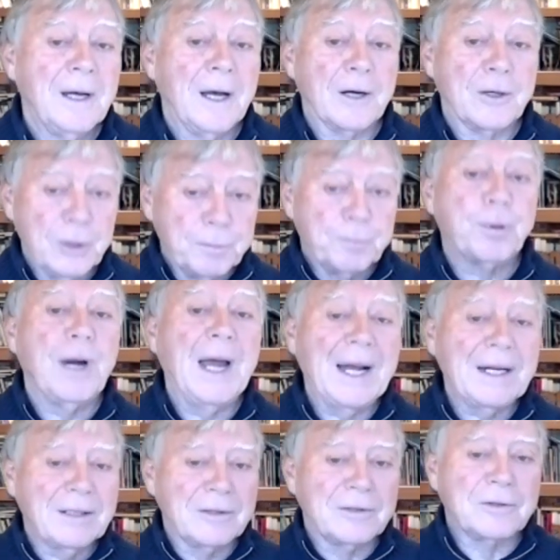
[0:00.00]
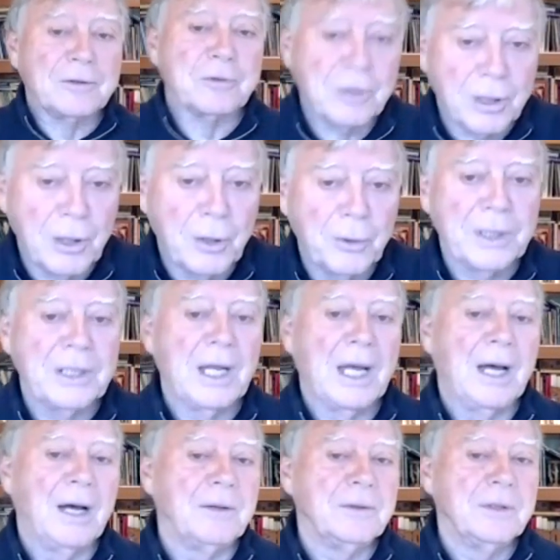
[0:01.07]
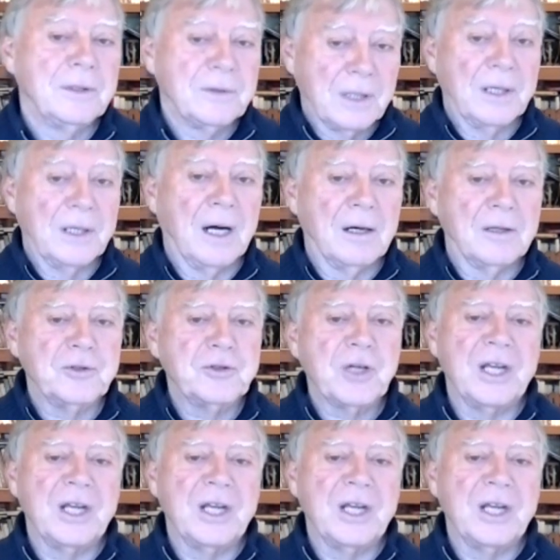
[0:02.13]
A good practice is slowing down the knowledge,